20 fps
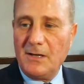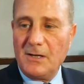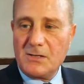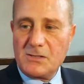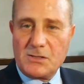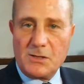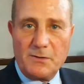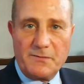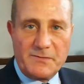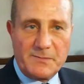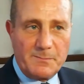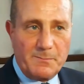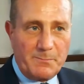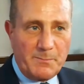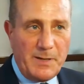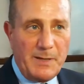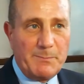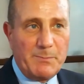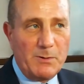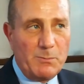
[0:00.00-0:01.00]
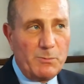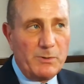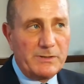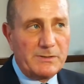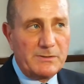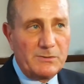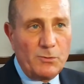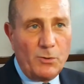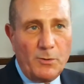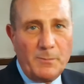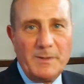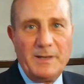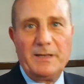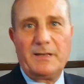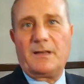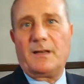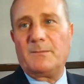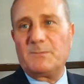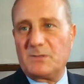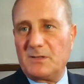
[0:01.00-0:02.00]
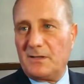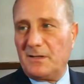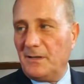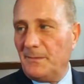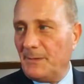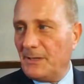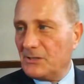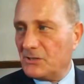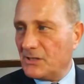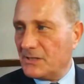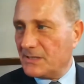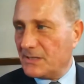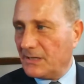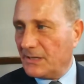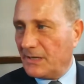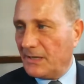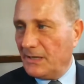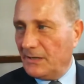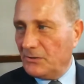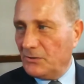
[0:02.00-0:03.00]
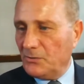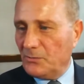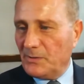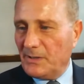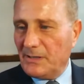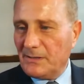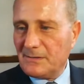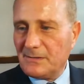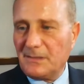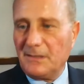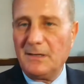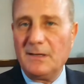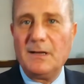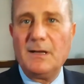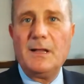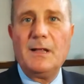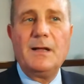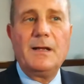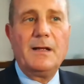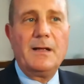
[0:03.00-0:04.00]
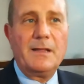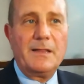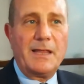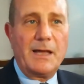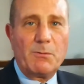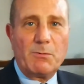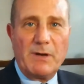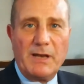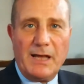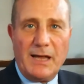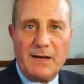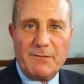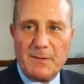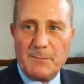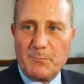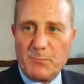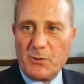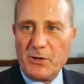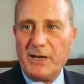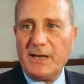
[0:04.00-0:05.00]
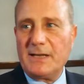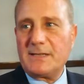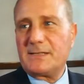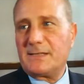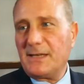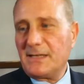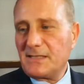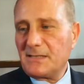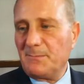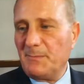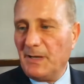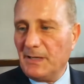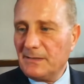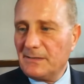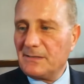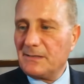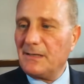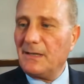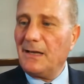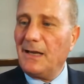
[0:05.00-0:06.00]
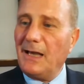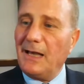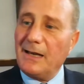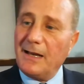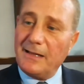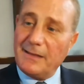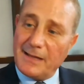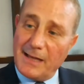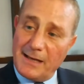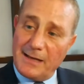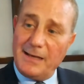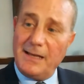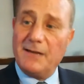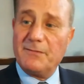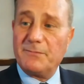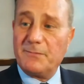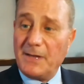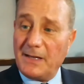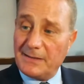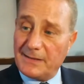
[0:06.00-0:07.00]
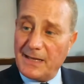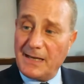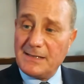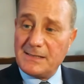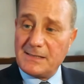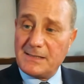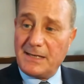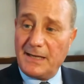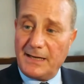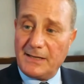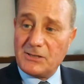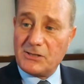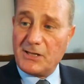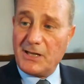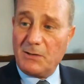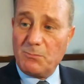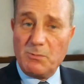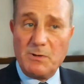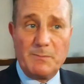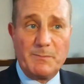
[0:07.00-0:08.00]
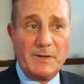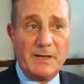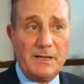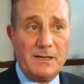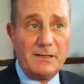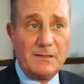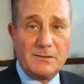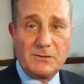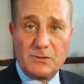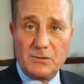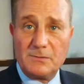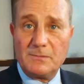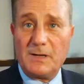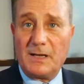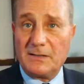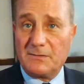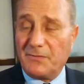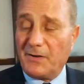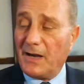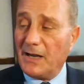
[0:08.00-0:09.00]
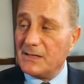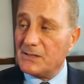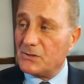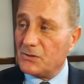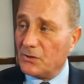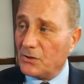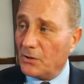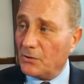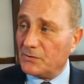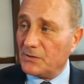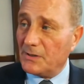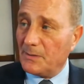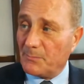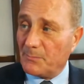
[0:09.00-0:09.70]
So if people would normally come to the emergency care unit, they will have a pre-assessment, and at that level, at that stage, they will be advised to go to the